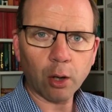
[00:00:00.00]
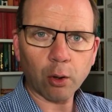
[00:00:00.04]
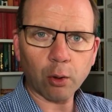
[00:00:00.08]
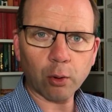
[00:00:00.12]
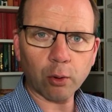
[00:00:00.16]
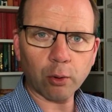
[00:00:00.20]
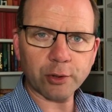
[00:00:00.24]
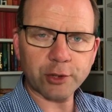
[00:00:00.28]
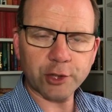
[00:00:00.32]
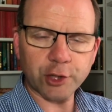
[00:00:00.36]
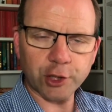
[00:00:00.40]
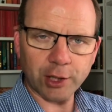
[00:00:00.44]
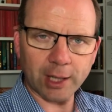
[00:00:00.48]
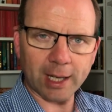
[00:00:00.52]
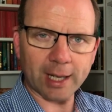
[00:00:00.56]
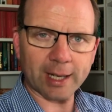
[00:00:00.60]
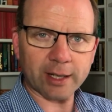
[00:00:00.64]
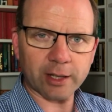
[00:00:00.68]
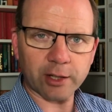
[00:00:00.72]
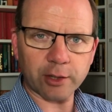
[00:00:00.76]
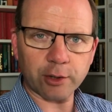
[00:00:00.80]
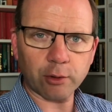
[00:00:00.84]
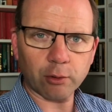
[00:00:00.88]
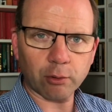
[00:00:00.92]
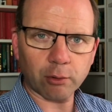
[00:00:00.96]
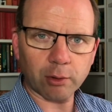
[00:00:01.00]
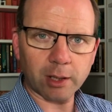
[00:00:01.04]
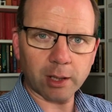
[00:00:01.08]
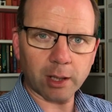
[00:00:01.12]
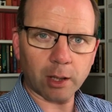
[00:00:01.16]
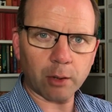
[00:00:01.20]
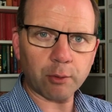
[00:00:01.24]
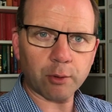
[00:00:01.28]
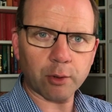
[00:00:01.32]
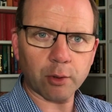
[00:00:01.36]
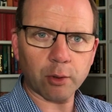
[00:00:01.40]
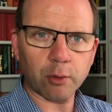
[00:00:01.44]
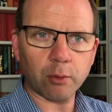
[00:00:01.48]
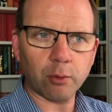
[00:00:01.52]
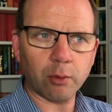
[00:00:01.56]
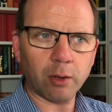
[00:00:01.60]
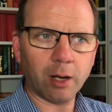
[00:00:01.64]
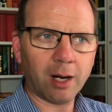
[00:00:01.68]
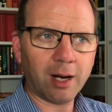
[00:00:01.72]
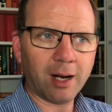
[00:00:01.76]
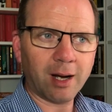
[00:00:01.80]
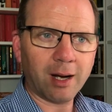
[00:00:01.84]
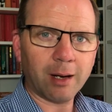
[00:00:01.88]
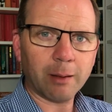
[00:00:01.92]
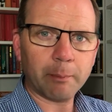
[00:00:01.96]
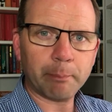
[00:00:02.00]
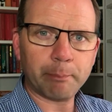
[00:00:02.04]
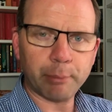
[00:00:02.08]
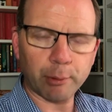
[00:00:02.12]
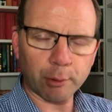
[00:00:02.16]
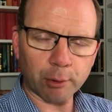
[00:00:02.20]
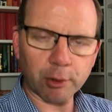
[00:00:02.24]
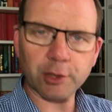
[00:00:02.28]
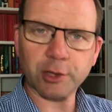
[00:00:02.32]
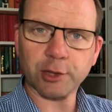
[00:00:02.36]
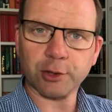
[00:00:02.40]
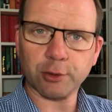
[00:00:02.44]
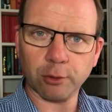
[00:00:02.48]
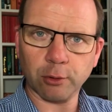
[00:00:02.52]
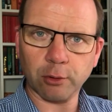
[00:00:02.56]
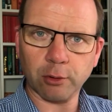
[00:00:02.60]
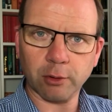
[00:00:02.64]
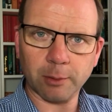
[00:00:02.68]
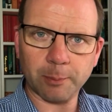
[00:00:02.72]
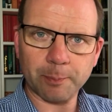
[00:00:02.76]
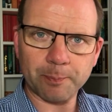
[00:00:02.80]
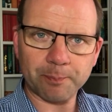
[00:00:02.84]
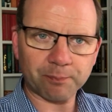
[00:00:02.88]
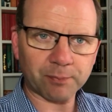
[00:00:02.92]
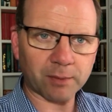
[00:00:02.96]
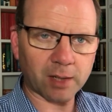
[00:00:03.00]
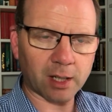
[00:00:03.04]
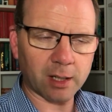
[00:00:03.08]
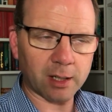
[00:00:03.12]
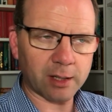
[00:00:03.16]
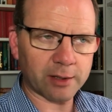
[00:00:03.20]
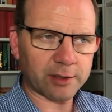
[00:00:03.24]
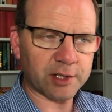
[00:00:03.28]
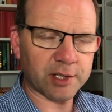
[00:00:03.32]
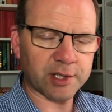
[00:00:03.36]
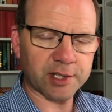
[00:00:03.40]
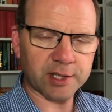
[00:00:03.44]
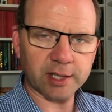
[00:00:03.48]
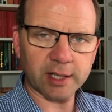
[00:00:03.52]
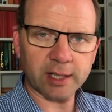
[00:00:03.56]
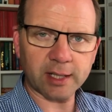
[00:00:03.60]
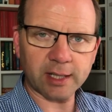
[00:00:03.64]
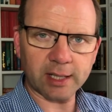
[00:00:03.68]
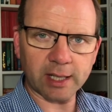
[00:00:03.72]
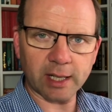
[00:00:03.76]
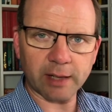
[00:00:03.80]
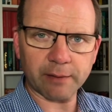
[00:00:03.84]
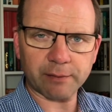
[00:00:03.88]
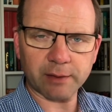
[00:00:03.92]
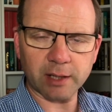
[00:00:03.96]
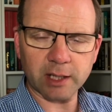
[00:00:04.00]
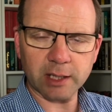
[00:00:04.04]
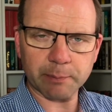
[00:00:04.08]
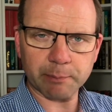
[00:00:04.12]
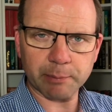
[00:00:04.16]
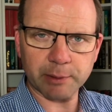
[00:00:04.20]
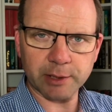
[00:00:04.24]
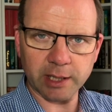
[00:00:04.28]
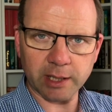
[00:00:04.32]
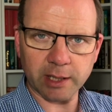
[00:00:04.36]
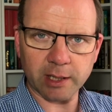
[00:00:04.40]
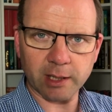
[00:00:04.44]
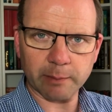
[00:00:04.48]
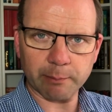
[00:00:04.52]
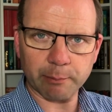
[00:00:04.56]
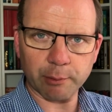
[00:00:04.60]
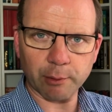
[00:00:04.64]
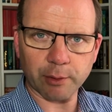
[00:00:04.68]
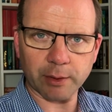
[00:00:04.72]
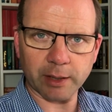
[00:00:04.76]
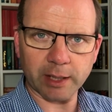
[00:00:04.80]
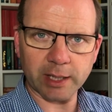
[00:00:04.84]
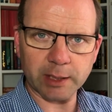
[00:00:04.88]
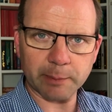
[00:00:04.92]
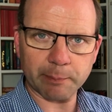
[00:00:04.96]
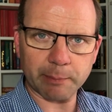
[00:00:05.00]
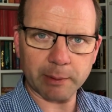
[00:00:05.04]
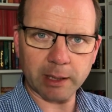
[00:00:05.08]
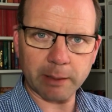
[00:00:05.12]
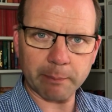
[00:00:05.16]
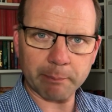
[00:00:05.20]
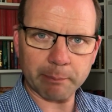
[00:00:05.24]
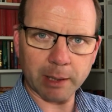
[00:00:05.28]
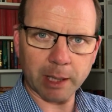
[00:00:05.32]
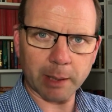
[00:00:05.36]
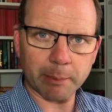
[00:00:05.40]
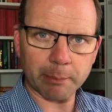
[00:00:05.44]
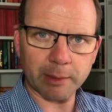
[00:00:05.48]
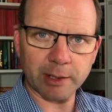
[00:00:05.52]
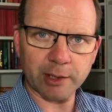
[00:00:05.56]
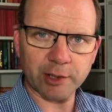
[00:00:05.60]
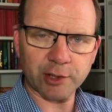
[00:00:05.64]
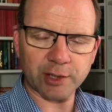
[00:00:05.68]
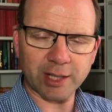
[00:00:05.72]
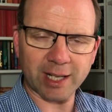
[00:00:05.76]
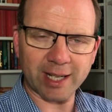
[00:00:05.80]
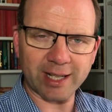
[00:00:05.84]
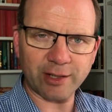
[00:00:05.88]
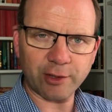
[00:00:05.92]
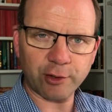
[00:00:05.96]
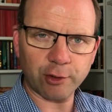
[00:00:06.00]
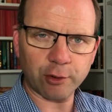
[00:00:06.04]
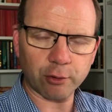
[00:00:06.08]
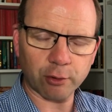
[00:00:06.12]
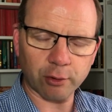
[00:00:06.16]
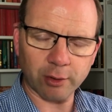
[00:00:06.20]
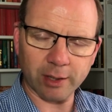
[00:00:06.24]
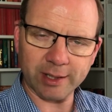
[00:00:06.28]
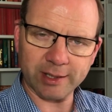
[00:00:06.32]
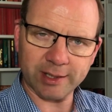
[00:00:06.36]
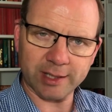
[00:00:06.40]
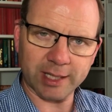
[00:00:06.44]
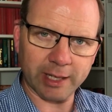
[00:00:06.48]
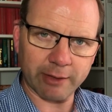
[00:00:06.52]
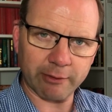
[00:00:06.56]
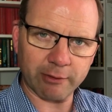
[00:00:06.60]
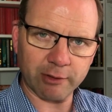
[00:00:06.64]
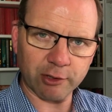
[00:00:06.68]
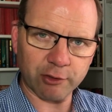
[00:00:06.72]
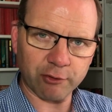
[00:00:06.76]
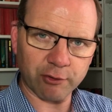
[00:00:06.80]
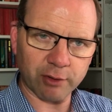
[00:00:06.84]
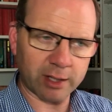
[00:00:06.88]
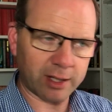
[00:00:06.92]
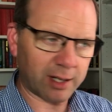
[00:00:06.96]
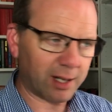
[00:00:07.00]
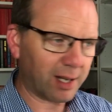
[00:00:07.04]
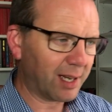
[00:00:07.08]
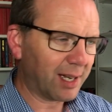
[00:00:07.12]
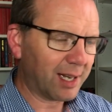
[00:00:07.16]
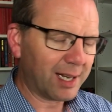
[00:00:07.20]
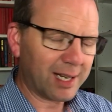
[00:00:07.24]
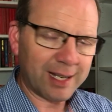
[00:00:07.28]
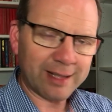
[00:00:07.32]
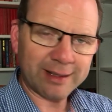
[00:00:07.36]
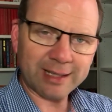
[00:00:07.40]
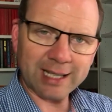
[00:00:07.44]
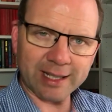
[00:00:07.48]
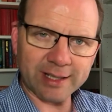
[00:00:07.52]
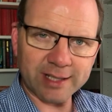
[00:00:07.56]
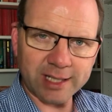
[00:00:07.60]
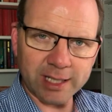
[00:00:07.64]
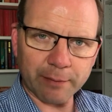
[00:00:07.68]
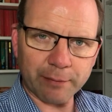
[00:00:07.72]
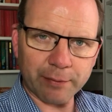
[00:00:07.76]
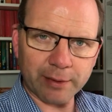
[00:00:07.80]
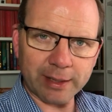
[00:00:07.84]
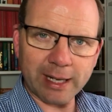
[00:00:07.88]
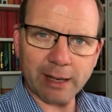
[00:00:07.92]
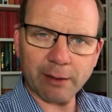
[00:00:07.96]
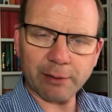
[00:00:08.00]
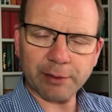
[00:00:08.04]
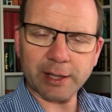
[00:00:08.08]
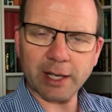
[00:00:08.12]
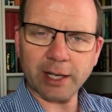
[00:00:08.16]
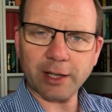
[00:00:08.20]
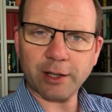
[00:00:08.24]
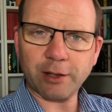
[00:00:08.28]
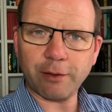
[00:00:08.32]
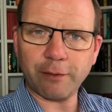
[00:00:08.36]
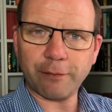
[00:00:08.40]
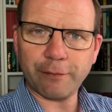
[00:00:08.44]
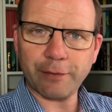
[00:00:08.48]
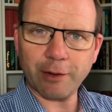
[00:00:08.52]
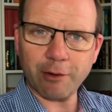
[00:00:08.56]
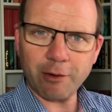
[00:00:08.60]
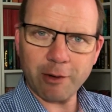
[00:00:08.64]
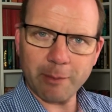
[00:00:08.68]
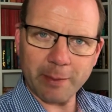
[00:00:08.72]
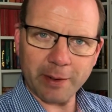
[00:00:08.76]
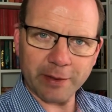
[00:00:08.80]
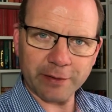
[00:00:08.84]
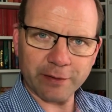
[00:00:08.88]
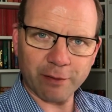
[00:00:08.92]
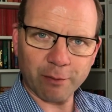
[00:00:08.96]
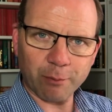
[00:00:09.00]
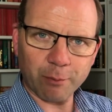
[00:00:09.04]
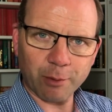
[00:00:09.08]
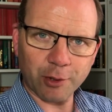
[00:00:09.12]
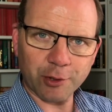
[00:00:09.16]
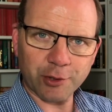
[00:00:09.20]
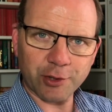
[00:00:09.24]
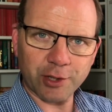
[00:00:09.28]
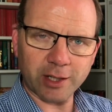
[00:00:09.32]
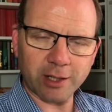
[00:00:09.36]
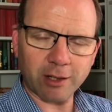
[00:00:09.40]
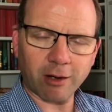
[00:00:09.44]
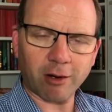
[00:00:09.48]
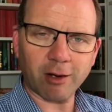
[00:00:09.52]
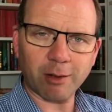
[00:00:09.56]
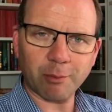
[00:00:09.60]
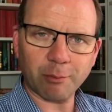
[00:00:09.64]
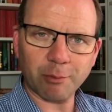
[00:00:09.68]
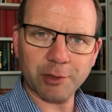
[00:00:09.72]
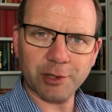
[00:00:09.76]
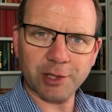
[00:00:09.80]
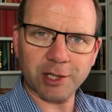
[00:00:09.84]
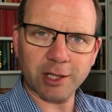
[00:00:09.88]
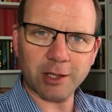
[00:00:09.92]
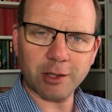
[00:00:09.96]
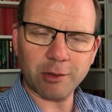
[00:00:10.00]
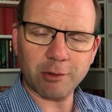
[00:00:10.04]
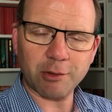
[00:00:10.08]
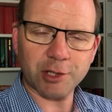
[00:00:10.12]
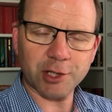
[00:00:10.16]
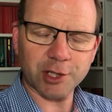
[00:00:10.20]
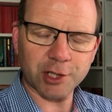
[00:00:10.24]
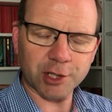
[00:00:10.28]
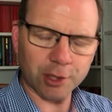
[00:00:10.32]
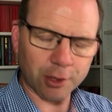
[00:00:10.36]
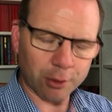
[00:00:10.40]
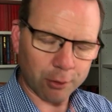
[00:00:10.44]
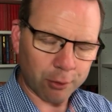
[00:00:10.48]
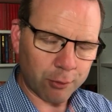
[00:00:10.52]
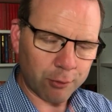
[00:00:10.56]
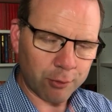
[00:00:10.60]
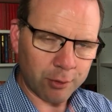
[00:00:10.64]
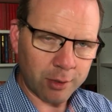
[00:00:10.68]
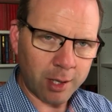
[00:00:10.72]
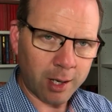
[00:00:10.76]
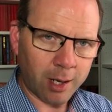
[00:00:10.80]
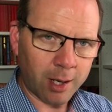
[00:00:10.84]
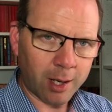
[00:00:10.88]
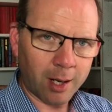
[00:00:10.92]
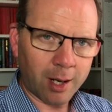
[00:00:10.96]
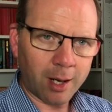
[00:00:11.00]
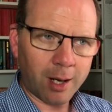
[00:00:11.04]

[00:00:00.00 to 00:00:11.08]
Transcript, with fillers: or check your local bookstore uh, to see if this particular book is being published in your territory. That's it for now. Thank you very much for watching. I will see you soon,